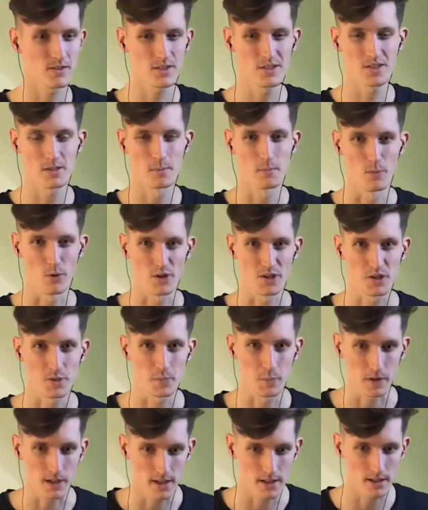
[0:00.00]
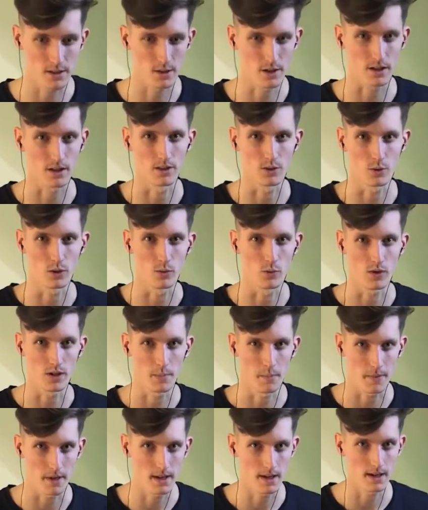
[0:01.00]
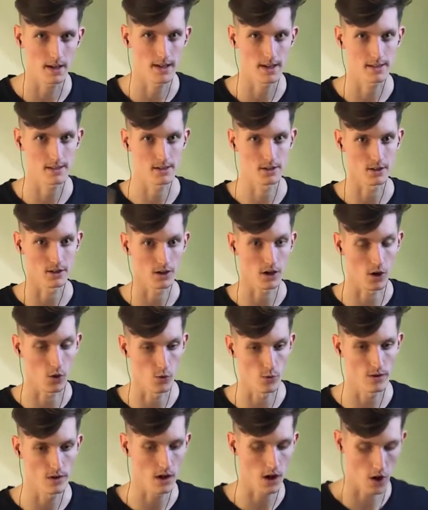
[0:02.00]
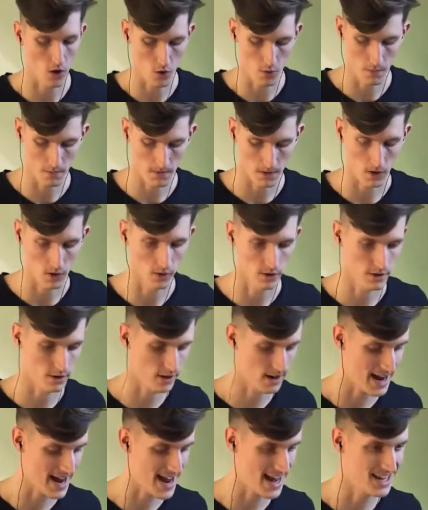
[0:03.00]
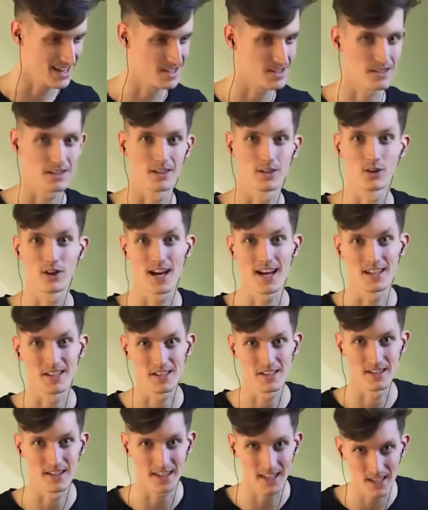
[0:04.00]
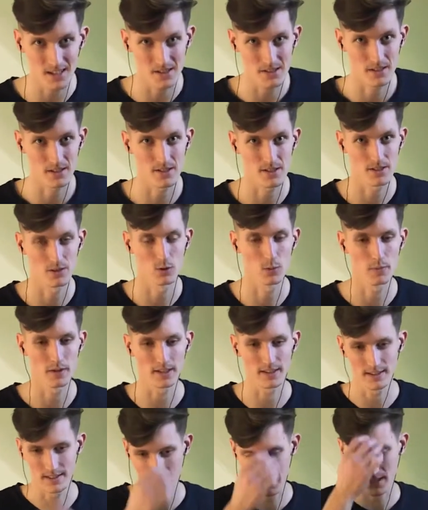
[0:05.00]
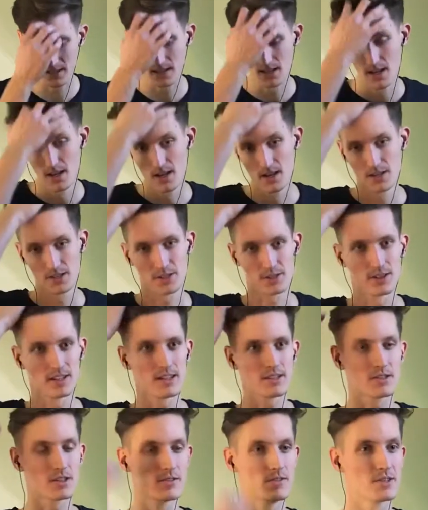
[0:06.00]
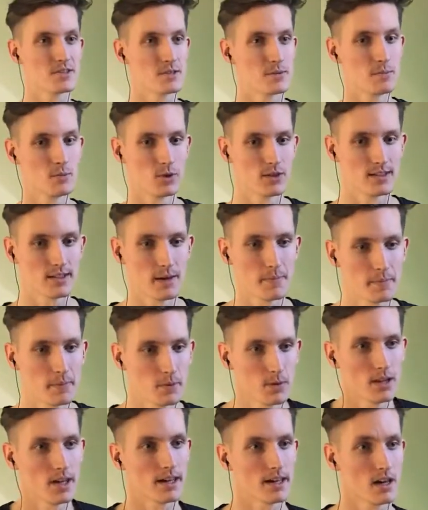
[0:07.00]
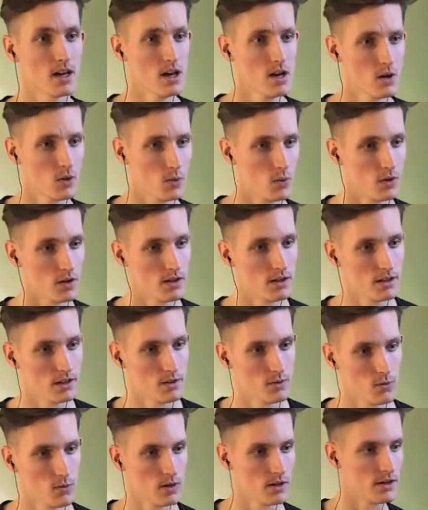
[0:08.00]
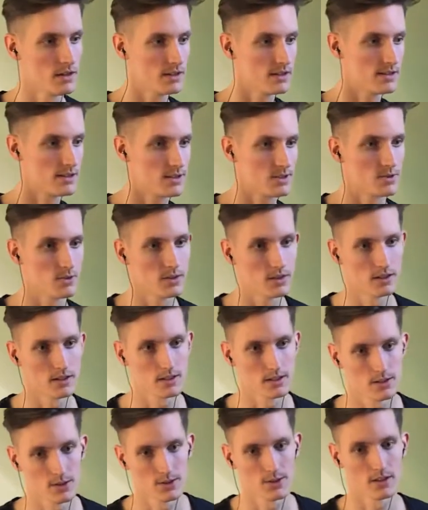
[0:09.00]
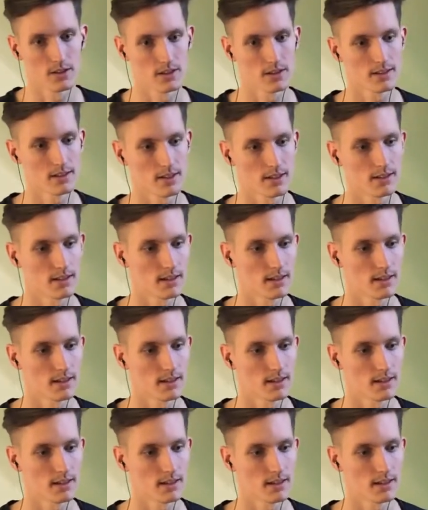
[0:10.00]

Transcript: some more speed. You can do it with me at your own home, on your hands and knees. It's no big deal. So let's give it some more tempo, like 1 and the 1 and the 2 and the 2 and the